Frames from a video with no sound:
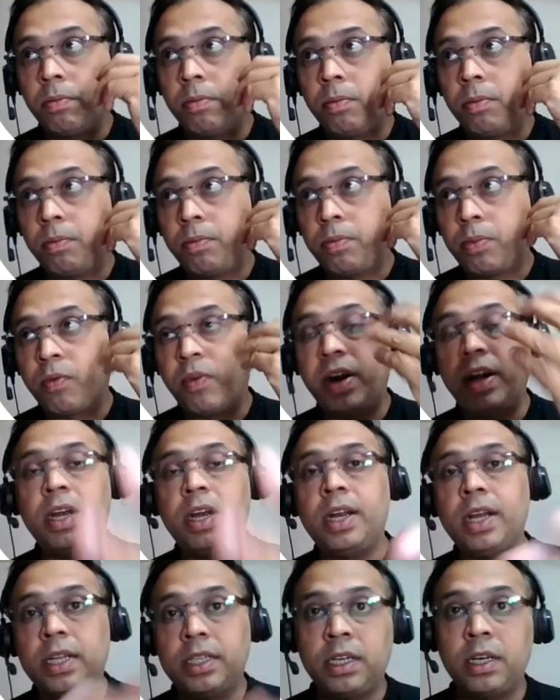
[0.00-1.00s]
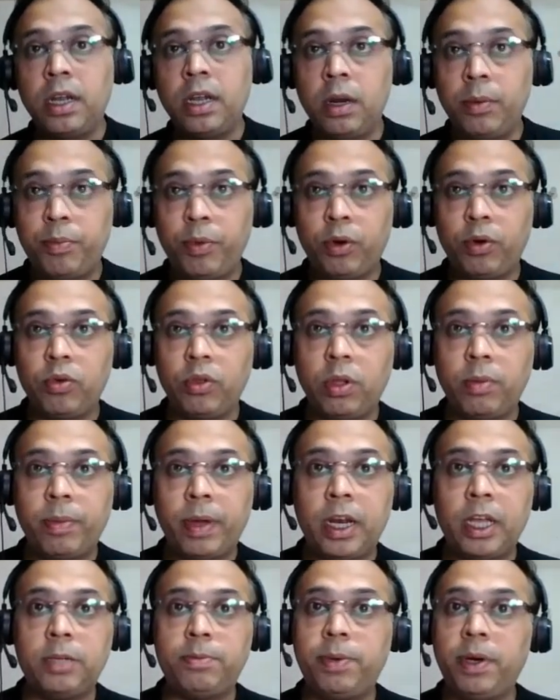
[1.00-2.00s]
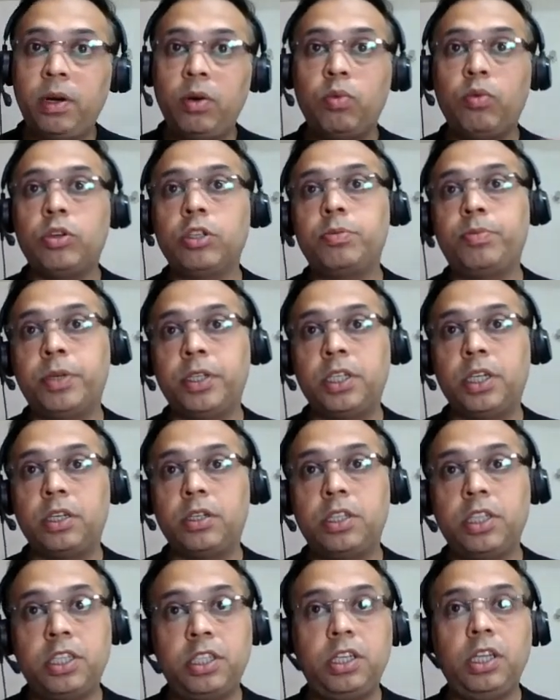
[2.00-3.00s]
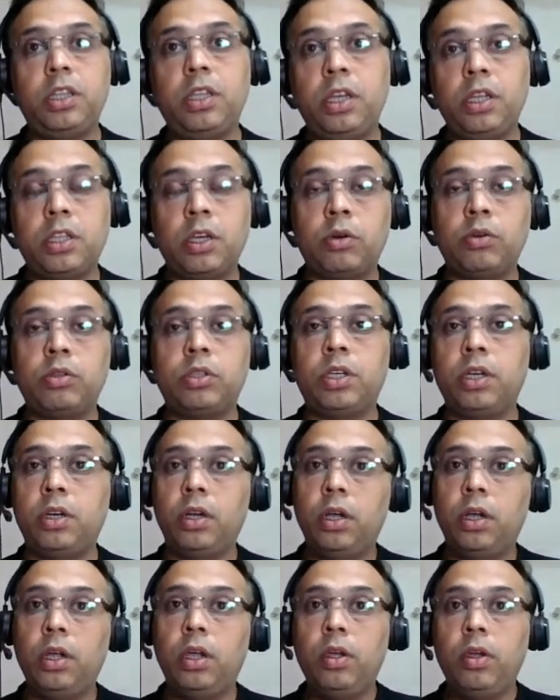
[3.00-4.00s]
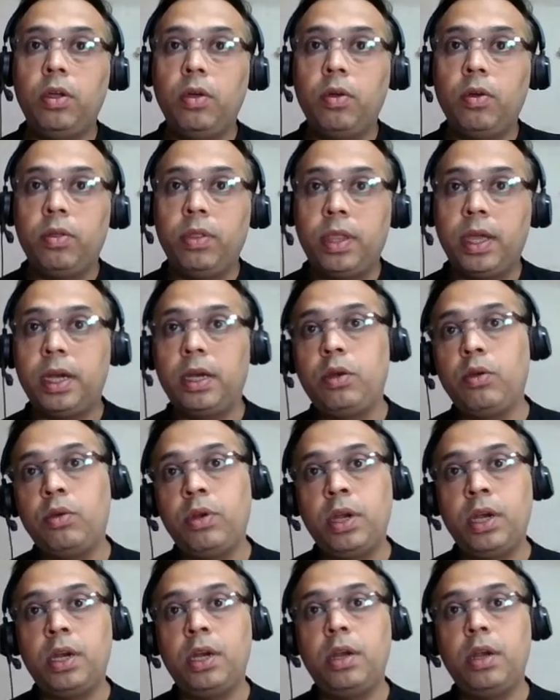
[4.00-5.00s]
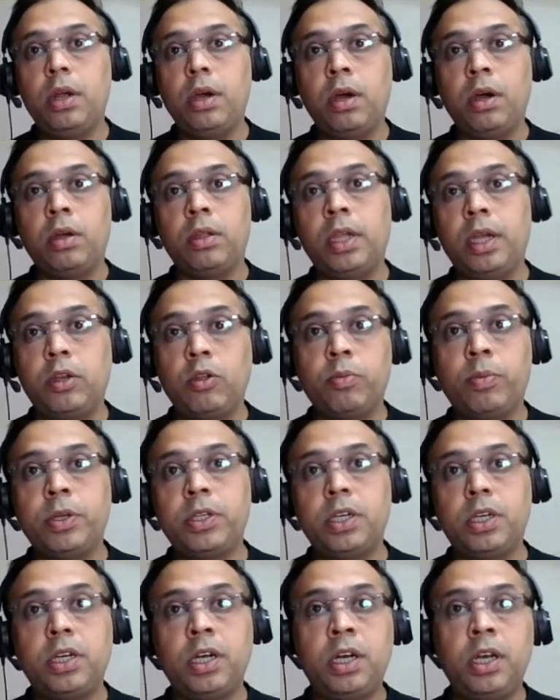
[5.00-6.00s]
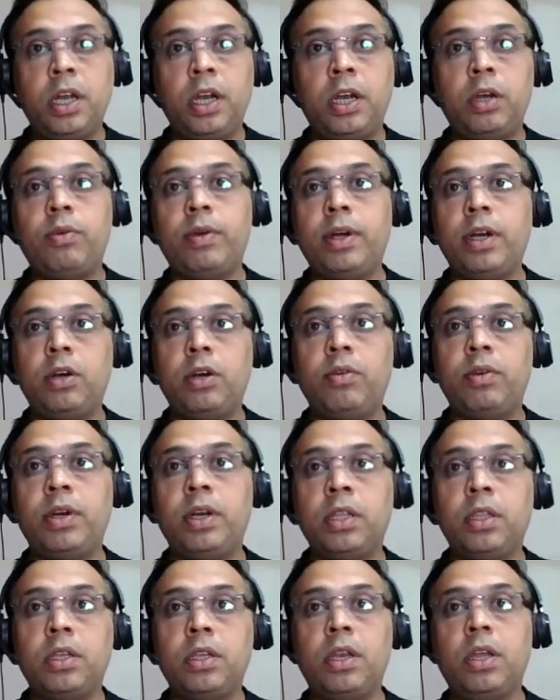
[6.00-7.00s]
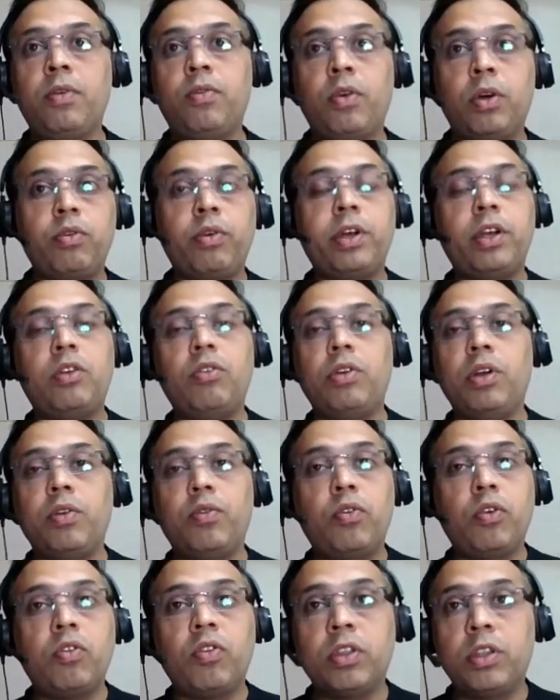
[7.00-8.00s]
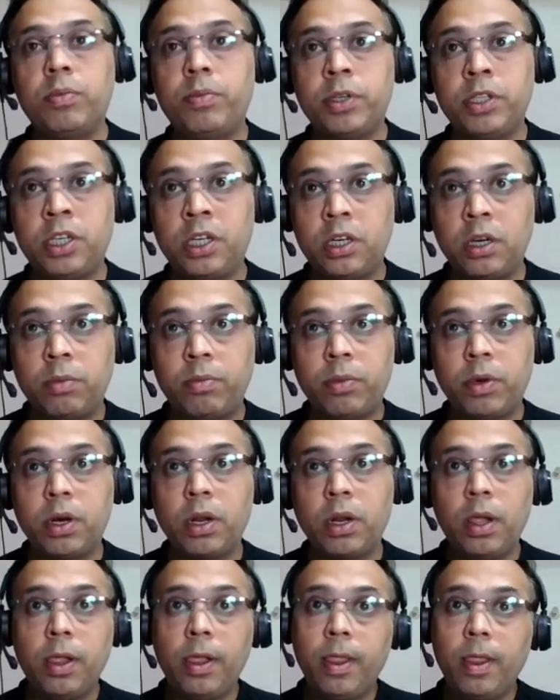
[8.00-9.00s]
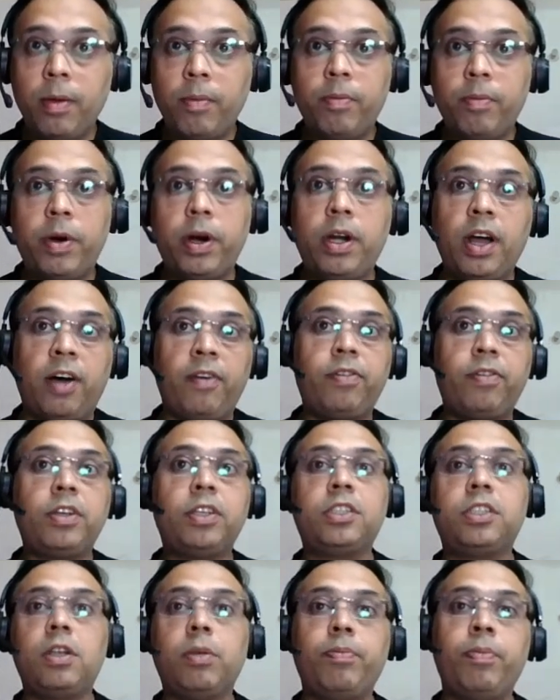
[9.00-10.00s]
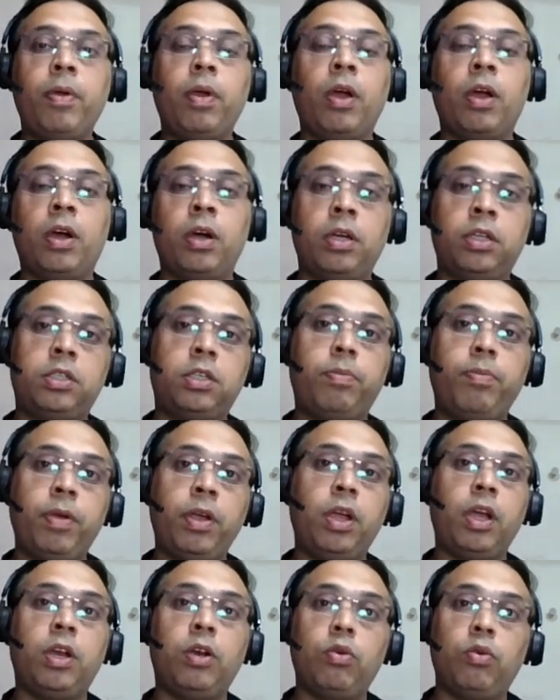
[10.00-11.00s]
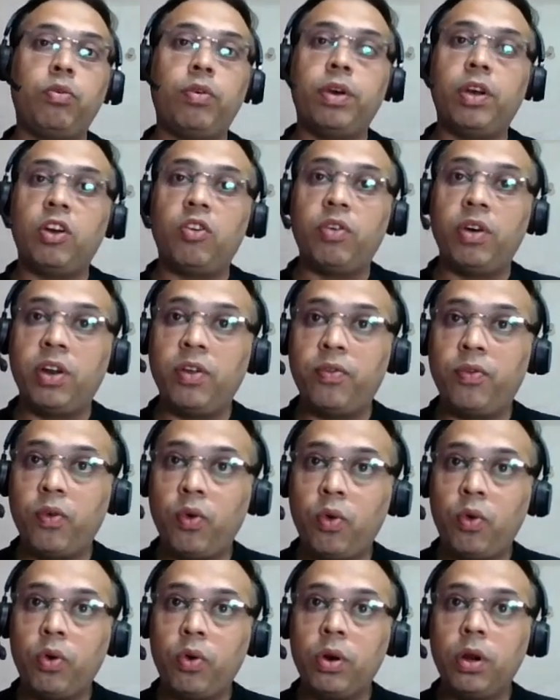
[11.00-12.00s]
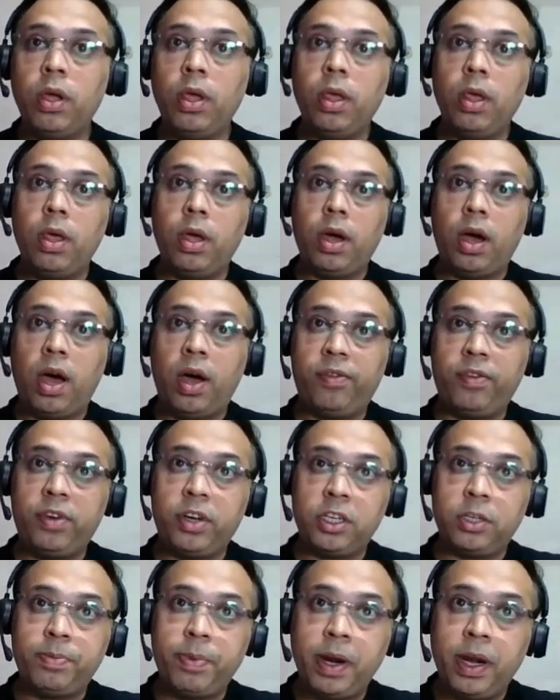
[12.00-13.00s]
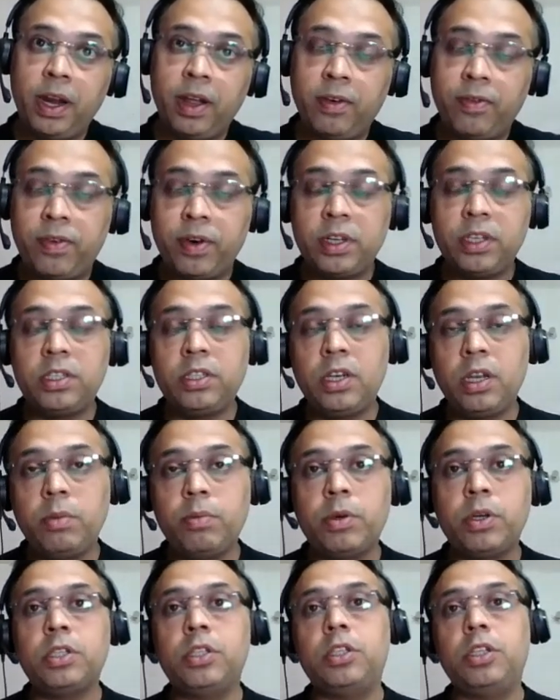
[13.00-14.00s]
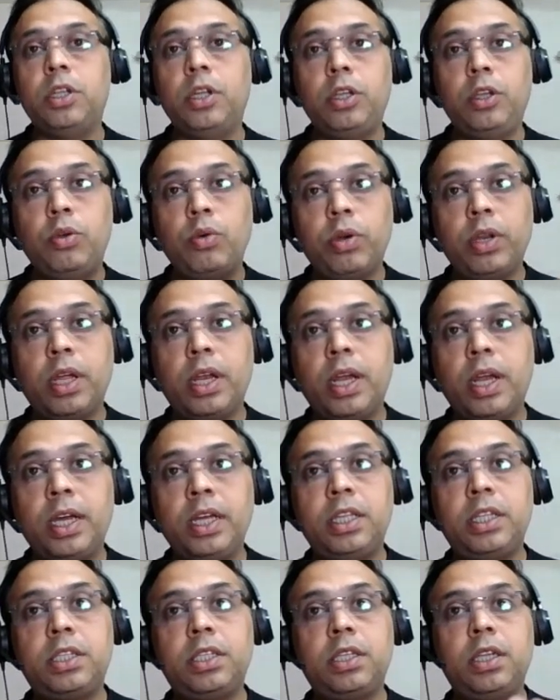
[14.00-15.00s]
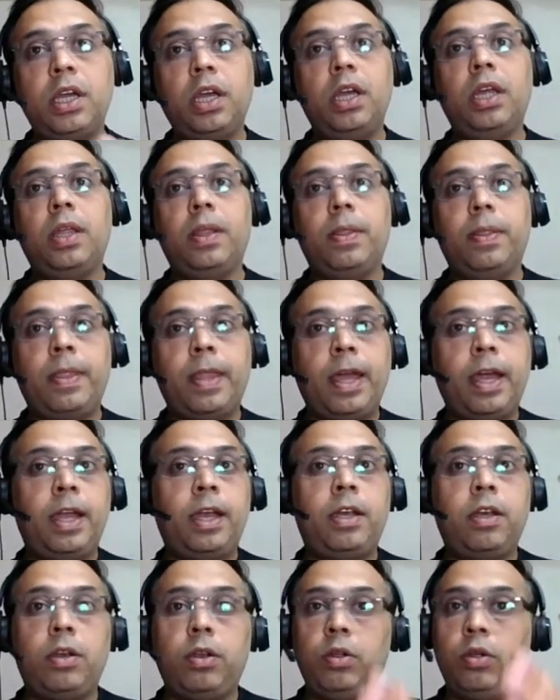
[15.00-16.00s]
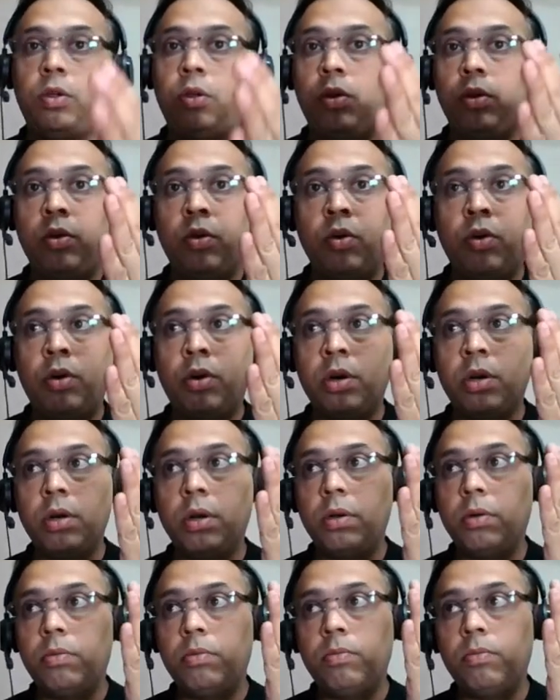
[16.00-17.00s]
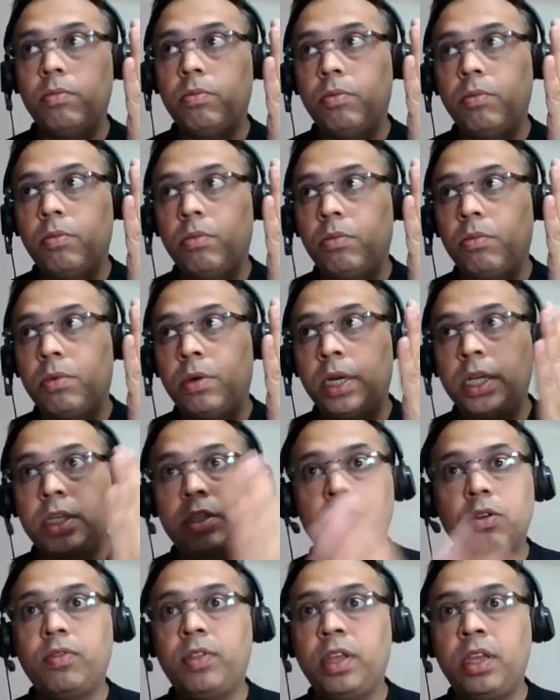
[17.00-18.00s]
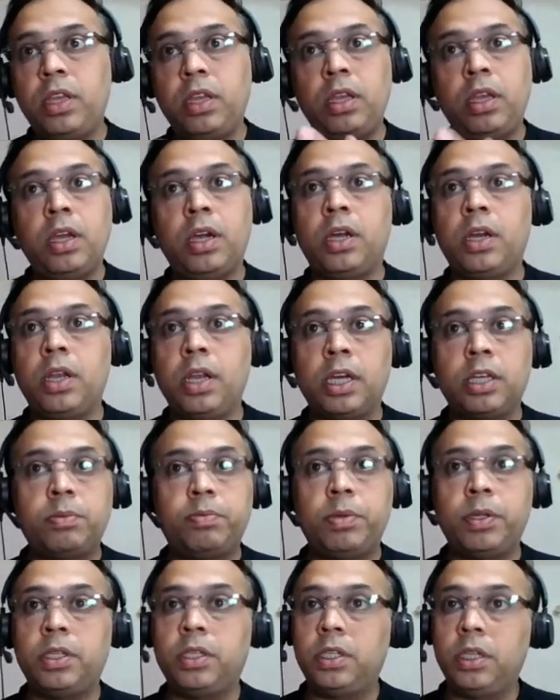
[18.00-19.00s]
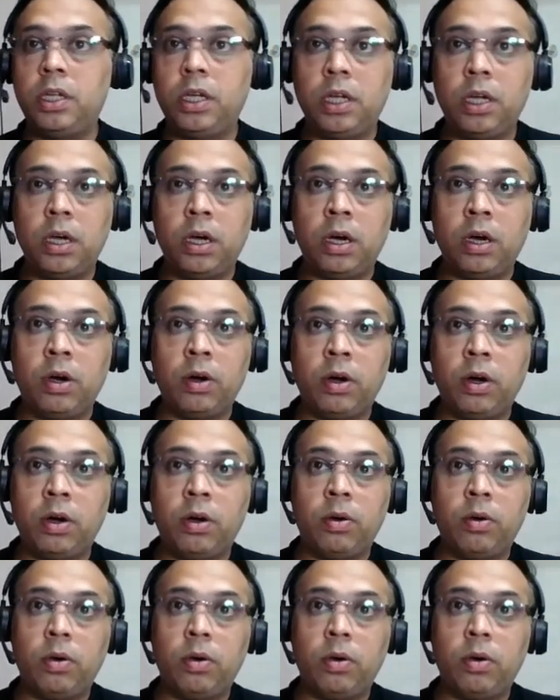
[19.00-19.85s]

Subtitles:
provided as an input to the management was budget. 63,000 that you that you budgeted in 2023 for 2024 was the budget number. But after stepping into 2024, after spending first 3 months, you realized that your rest of the year expense are